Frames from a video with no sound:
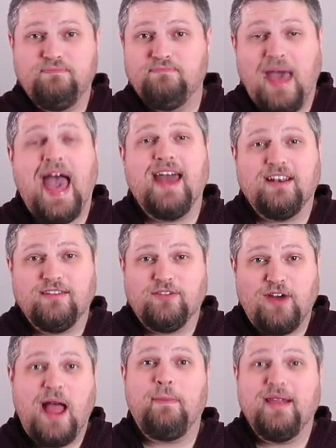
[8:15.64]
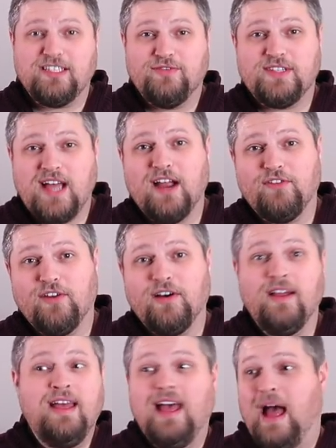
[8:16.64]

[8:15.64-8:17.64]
bad and crappy as a photographer.